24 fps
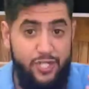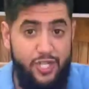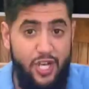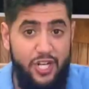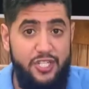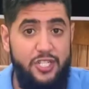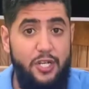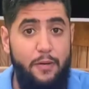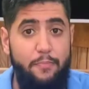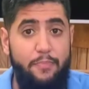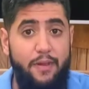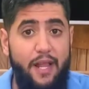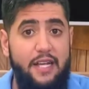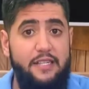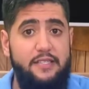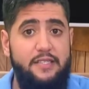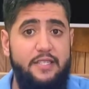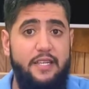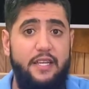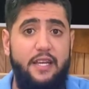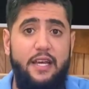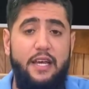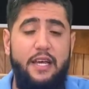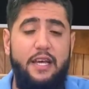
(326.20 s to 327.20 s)
such a
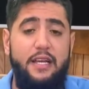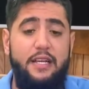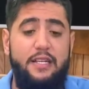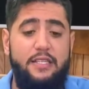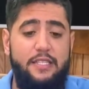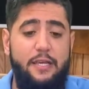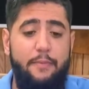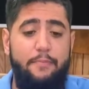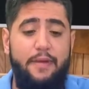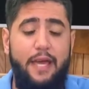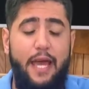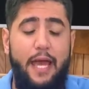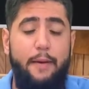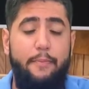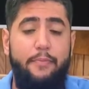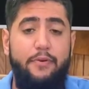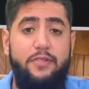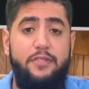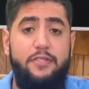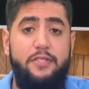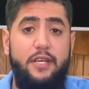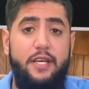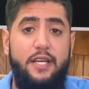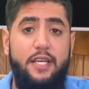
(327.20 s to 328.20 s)
blessing to be able
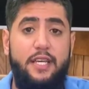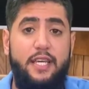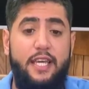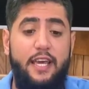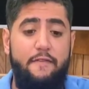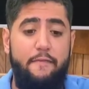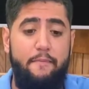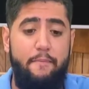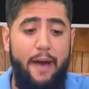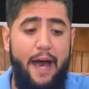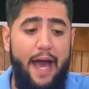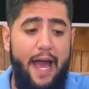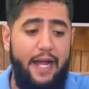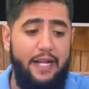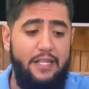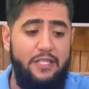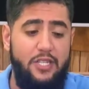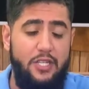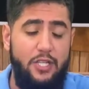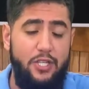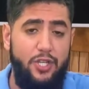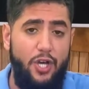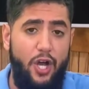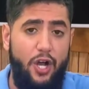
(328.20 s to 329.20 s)
to give back
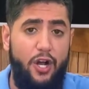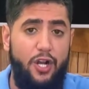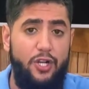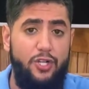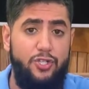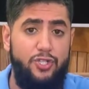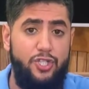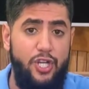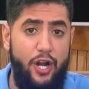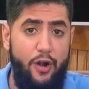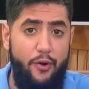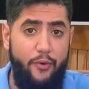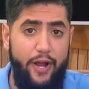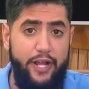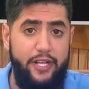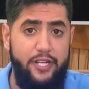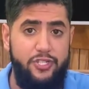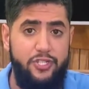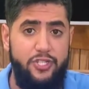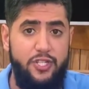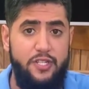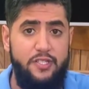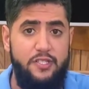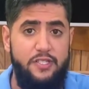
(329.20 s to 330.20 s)
to the younger
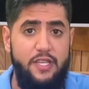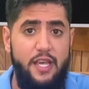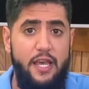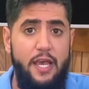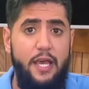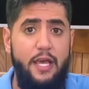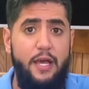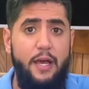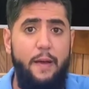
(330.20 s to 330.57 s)
generations,